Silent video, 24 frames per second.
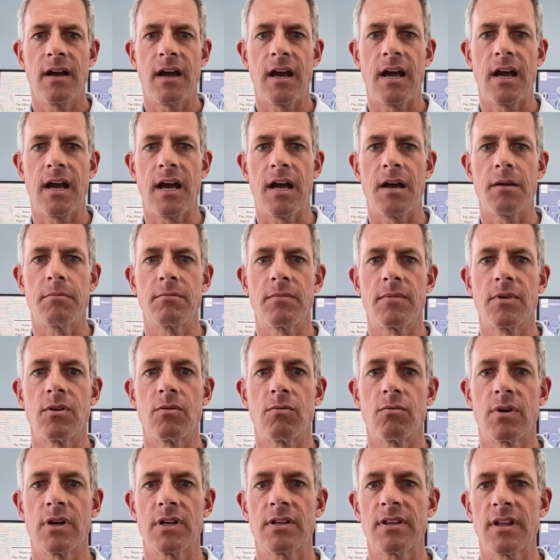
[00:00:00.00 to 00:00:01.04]
Um,
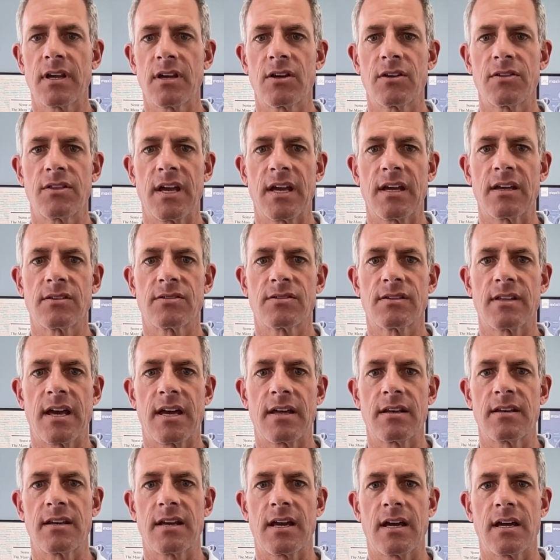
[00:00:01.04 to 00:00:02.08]
one th- good thing is
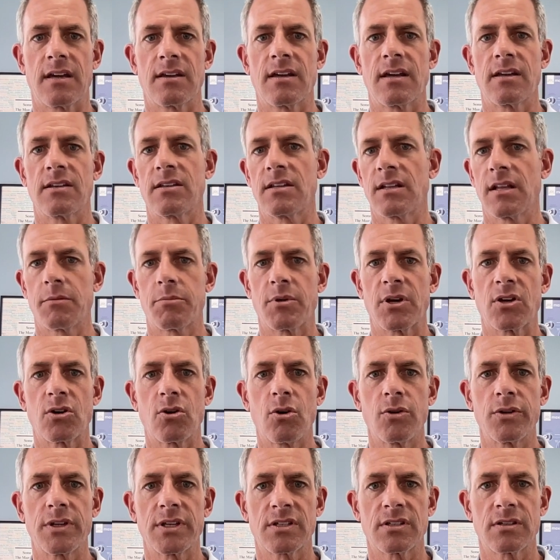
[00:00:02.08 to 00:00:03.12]
that uh, deliberate
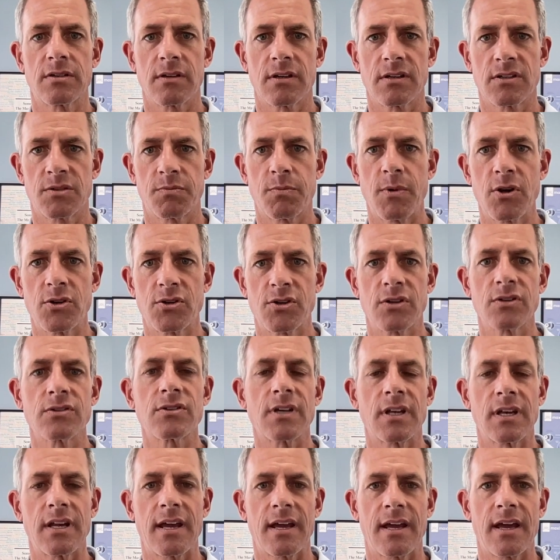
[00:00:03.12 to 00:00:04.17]
cold ex- exposure is
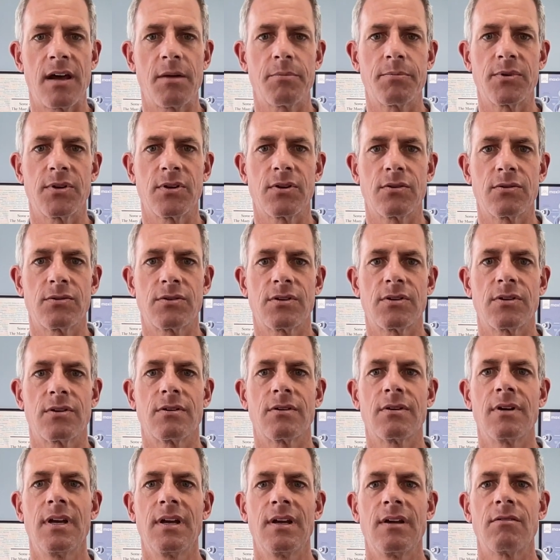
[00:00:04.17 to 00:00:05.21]
going to help you
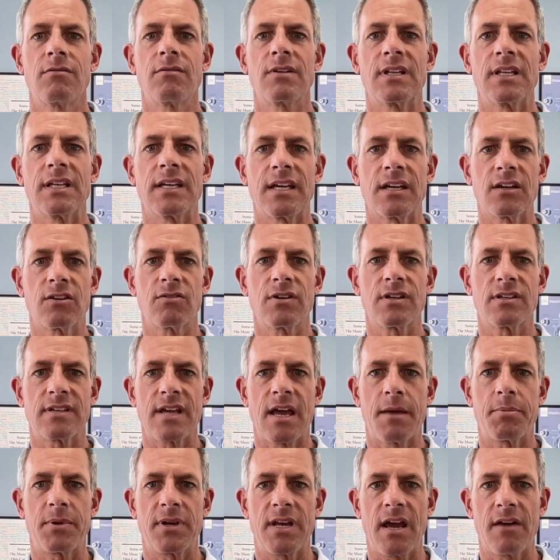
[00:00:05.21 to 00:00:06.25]
to really increase
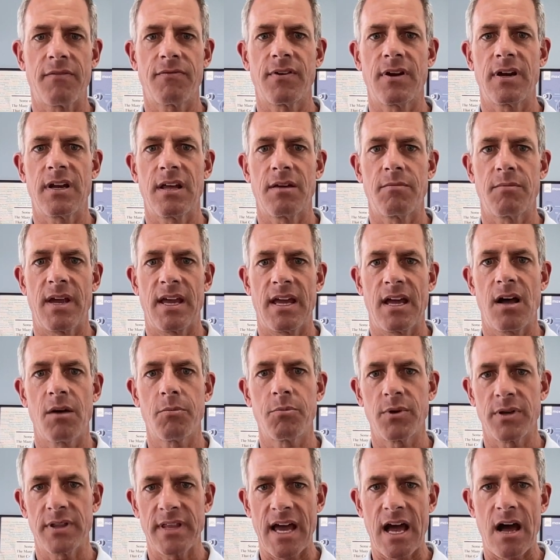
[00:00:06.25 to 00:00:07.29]
epinephrine and may
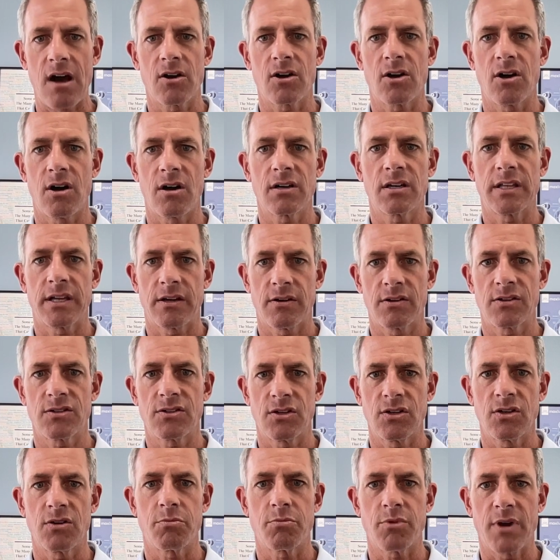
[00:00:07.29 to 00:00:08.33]
help with the alcohol
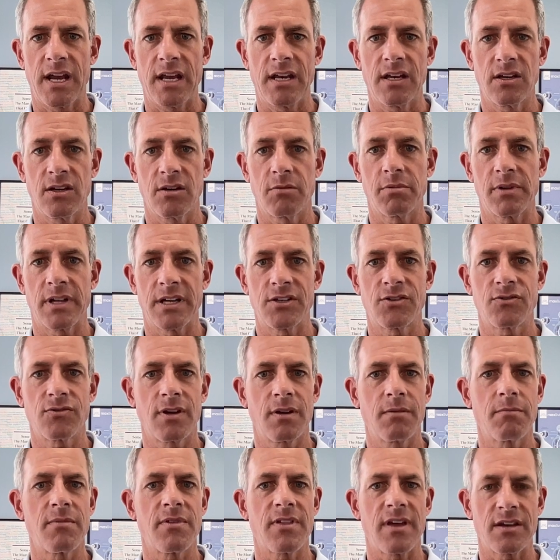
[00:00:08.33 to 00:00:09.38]
clearance in your brain and your
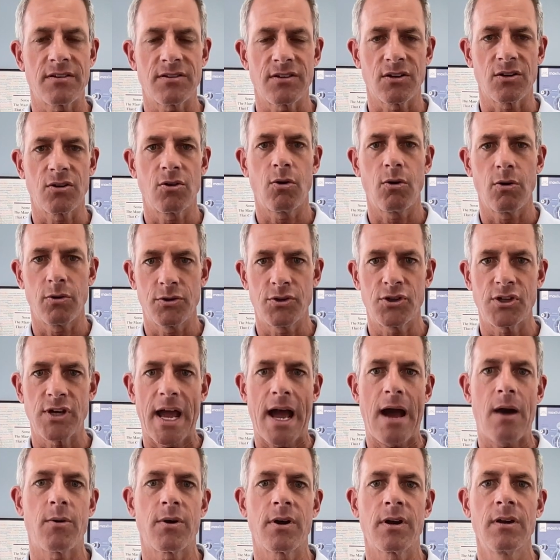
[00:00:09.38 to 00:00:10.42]
bloodstream. Thus, a cold
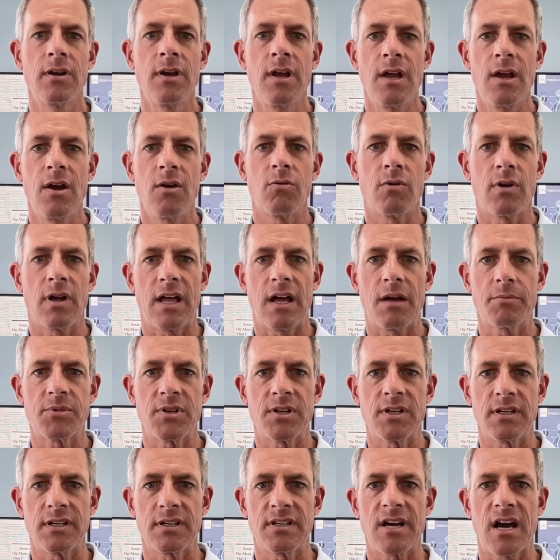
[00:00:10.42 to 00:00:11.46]
shower will help
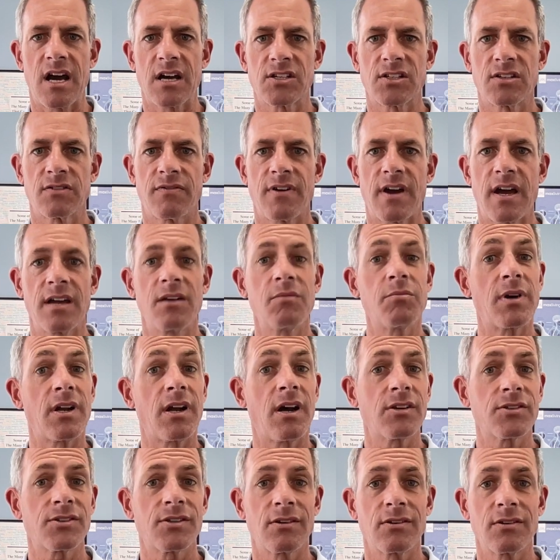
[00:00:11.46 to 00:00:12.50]
to detoxify you. But
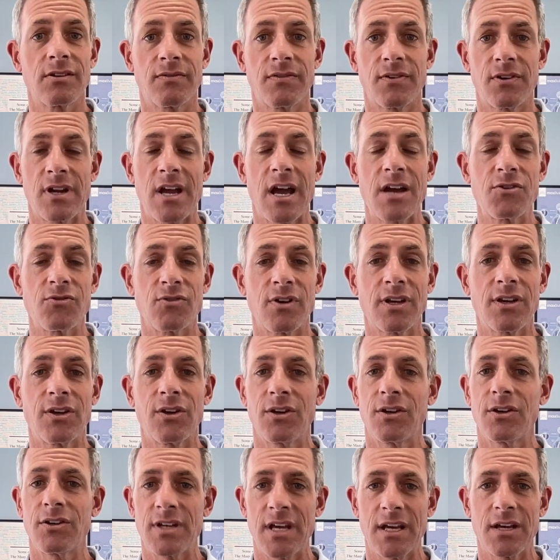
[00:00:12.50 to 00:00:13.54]
also, if you're not
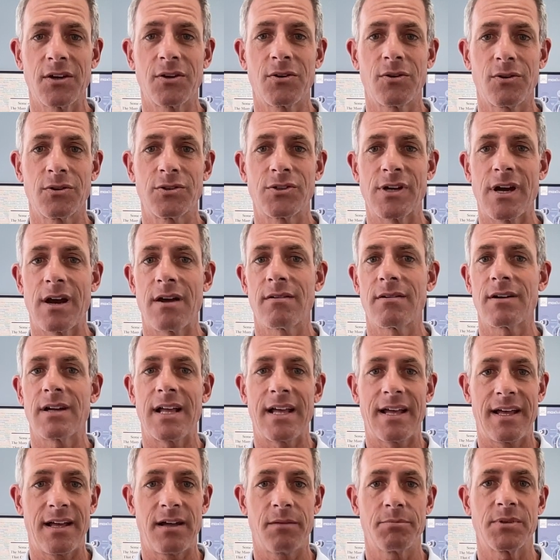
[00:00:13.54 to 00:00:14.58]
drinking, you take a cold shower,
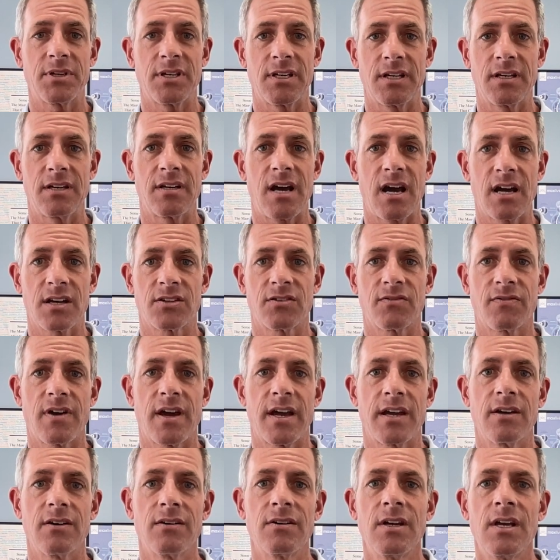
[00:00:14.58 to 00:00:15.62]
it'll help to
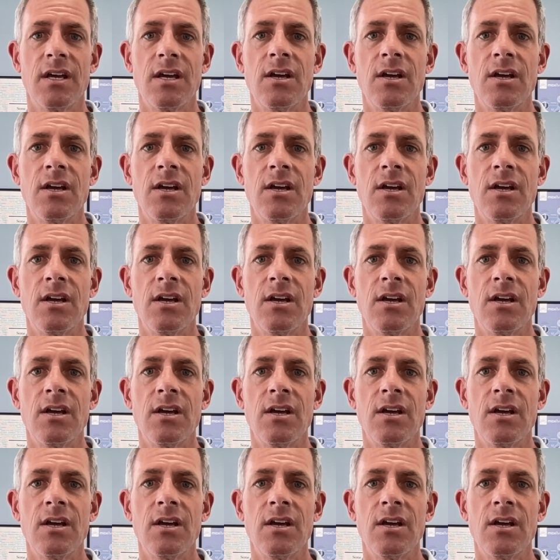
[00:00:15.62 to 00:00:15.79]
detoxify you.